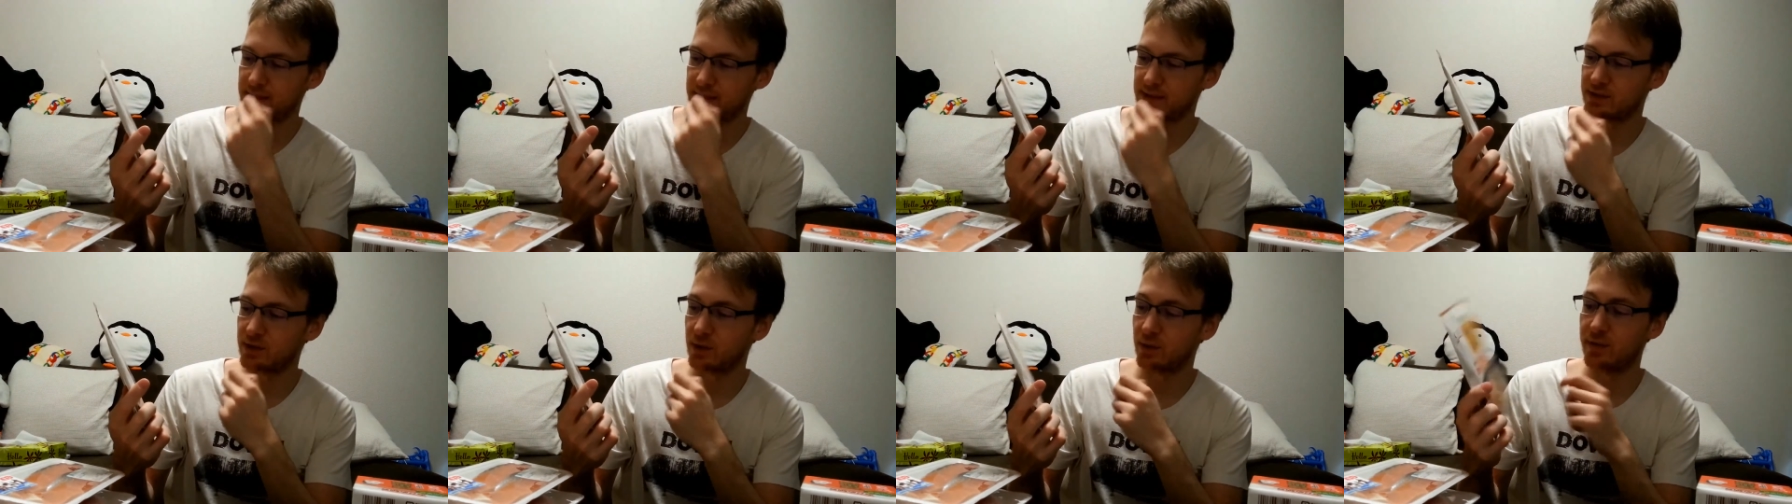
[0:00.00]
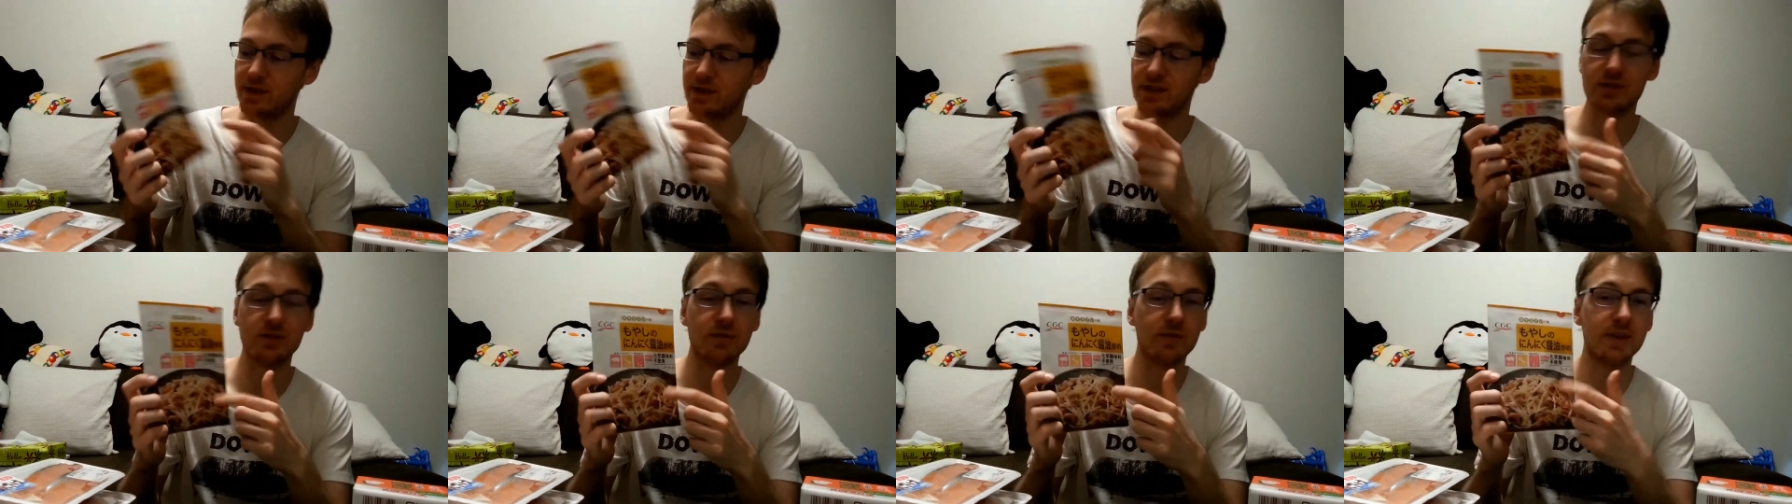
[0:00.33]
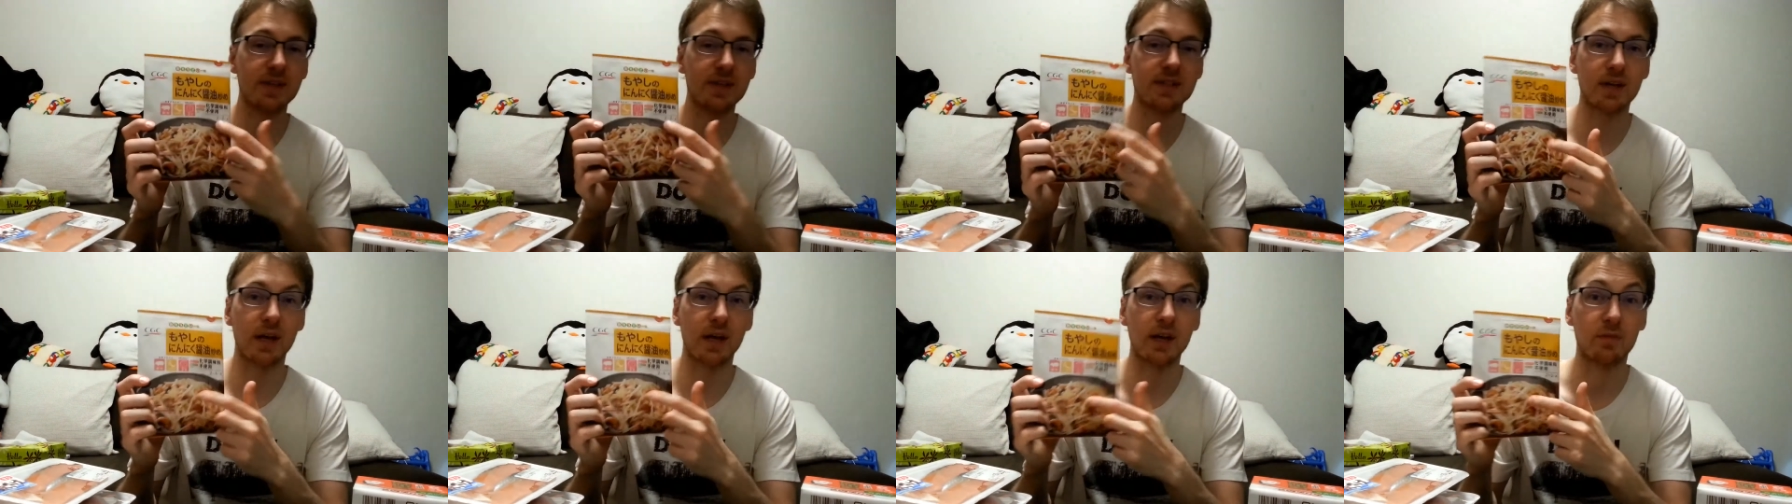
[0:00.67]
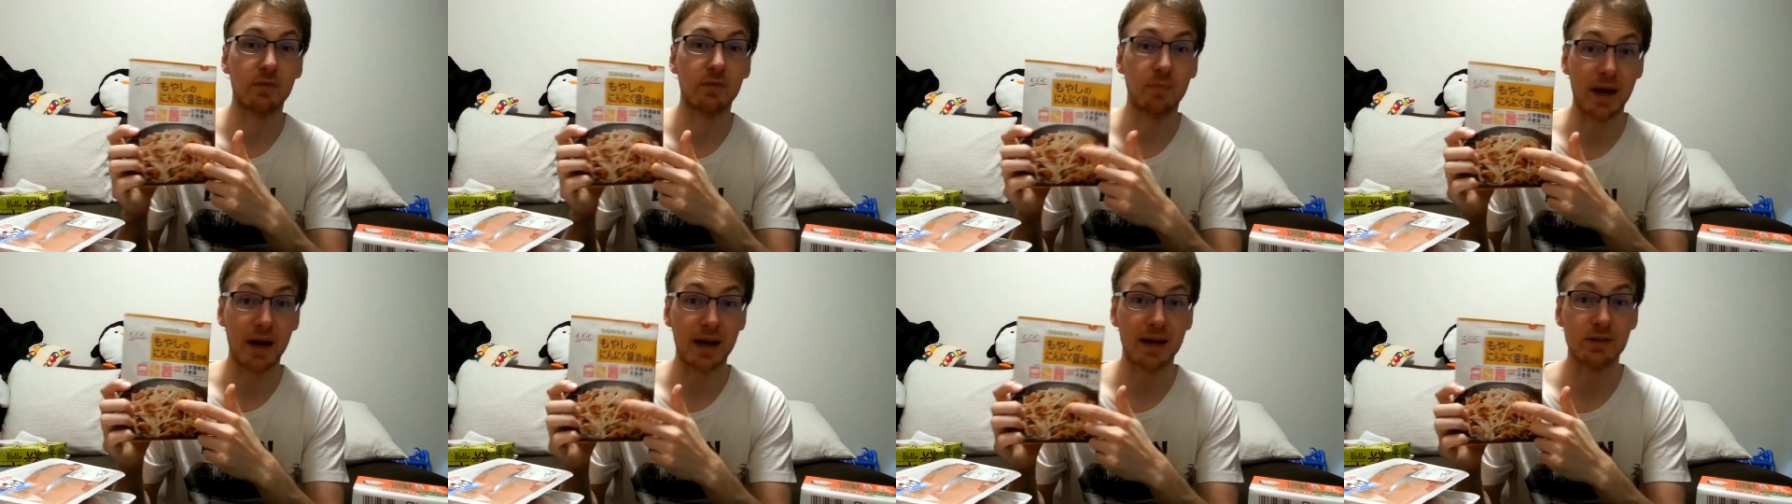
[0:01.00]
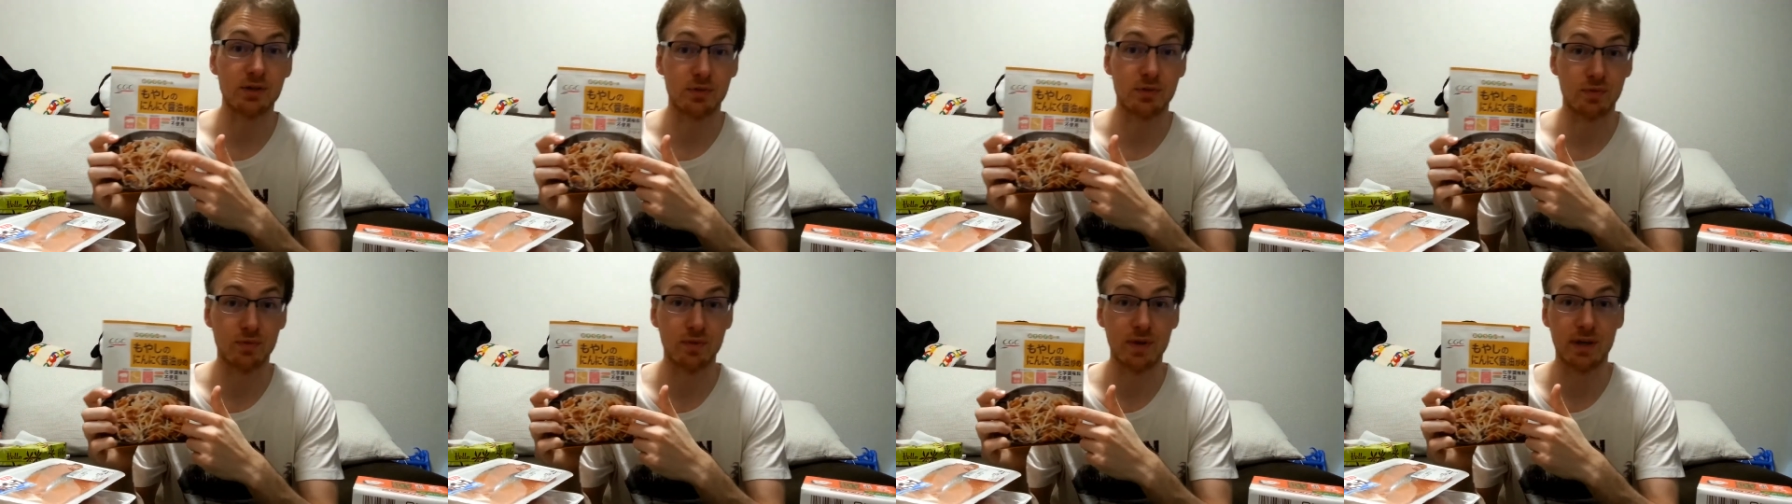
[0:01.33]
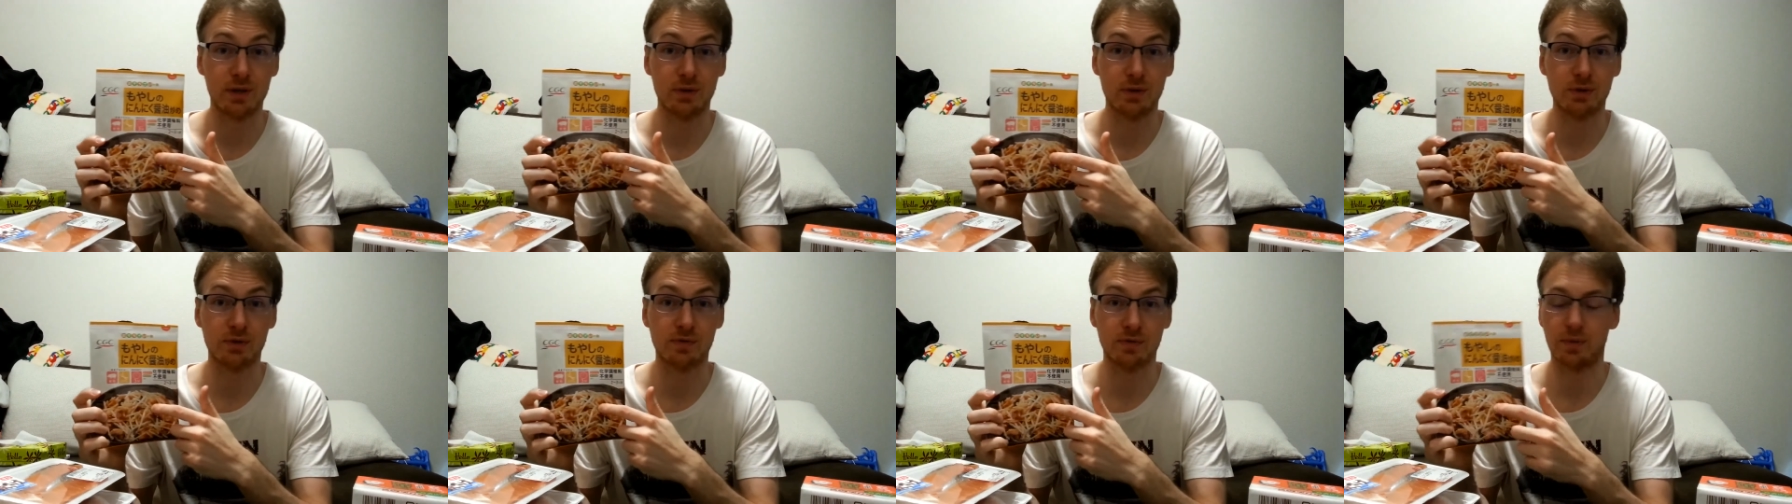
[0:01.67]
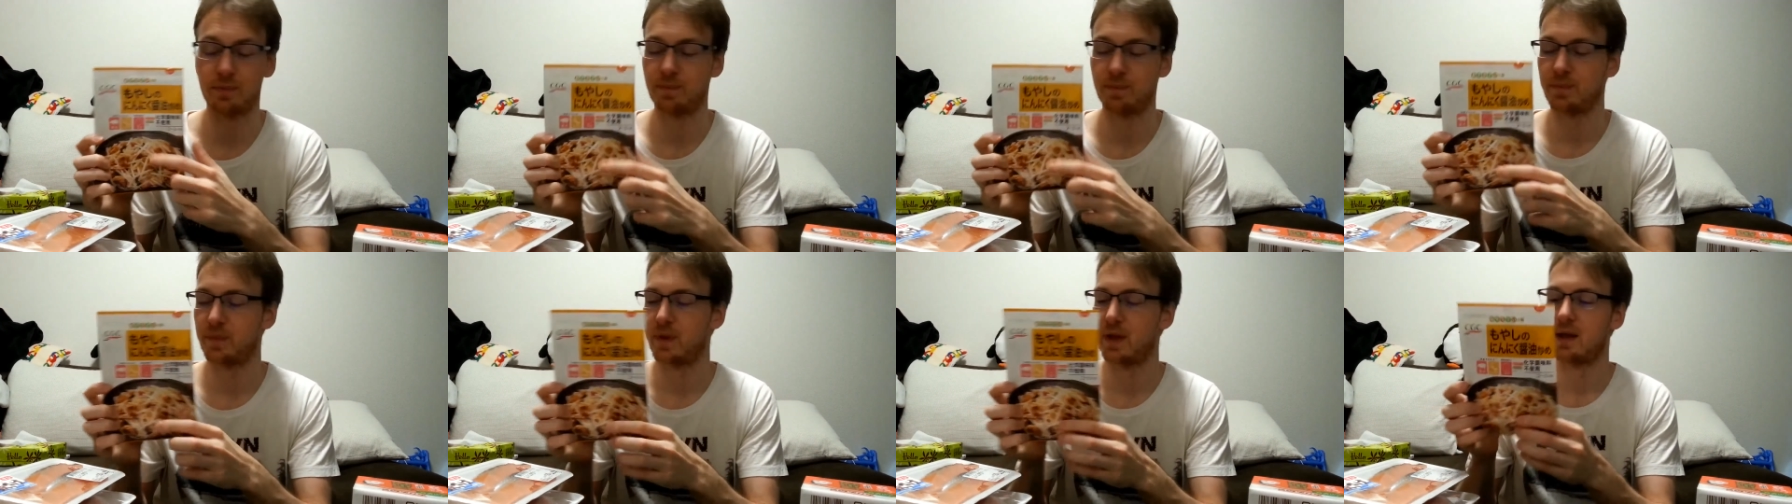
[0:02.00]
So these kind of packets are really useful,